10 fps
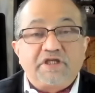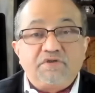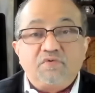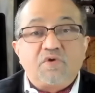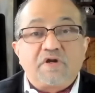
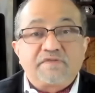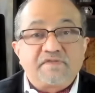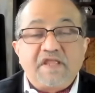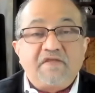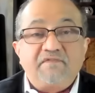you are
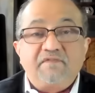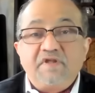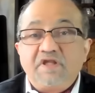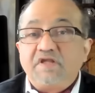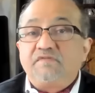safe
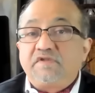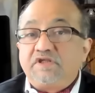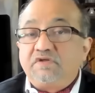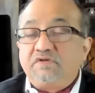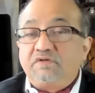and
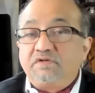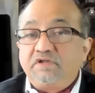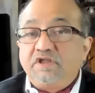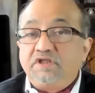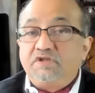secure
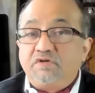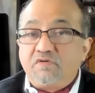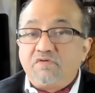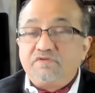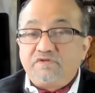in your
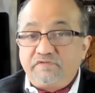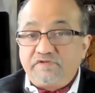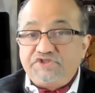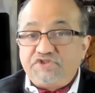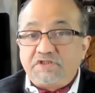own
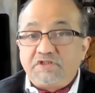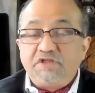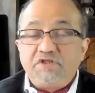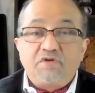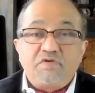region,
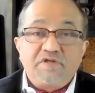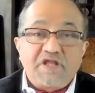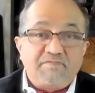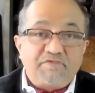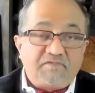in your own
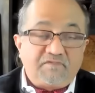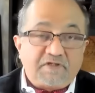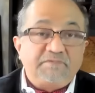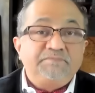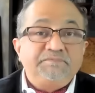
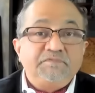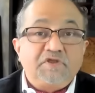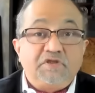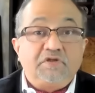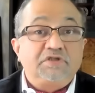hemisphere.
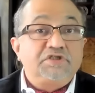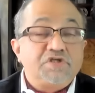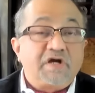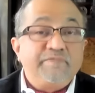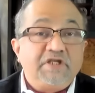You're the
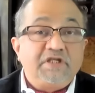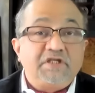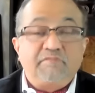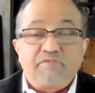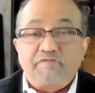
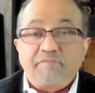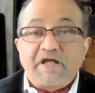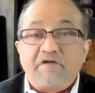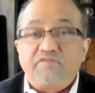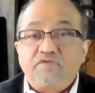dominant, most
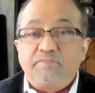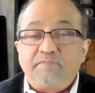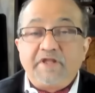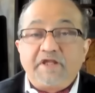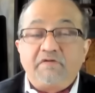powerful
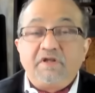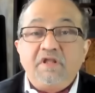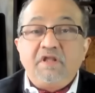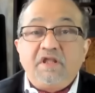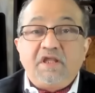player
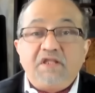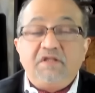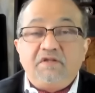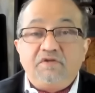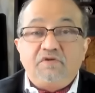
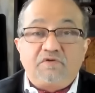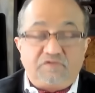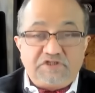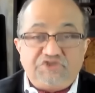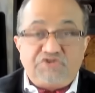in your
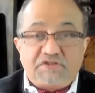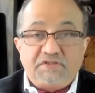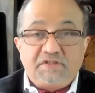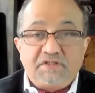region.